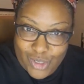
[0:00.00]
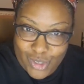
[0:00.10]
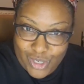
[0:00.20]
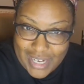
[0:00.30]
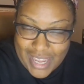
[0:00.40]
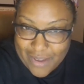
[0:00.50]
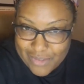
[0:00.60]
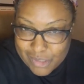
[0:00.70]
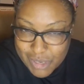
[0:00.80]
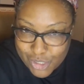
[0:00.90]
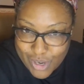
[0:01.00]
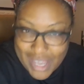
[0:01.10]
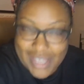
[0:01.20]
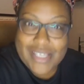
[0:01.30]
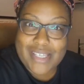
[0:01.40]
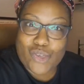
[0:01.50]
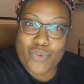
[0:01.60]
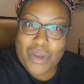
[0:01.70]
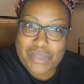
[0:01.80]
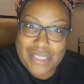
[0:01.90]
So you're going to have special access to
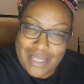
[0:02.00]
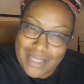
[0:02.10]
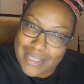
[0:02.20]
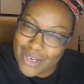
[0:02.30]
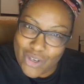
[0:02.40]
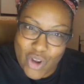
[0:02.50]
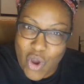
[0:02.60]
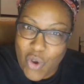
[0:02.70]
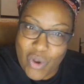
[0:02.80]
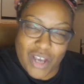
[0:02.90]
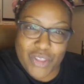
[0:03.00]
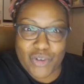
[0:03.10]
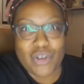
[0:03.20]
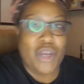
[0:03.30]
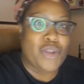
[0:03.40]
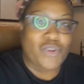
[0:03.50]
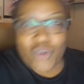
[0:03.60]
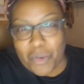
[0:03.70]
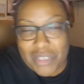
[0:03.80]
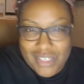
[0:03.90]
WebCE that no other
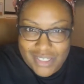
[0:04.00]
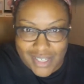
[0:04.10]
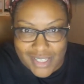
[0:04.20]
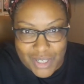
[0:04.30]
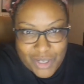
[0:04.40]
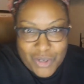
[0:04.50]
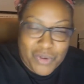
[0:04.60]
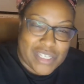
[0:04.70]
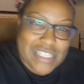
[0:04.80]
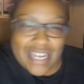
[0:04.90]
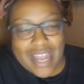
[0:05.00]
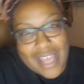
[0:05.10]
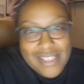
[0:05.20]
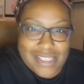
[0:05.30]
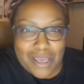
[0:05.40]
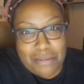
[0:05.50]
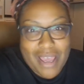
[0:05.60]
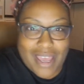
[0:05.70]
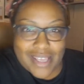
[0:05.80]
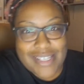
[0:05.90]
normal adjuster who is not
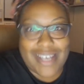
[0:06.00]
TPAS,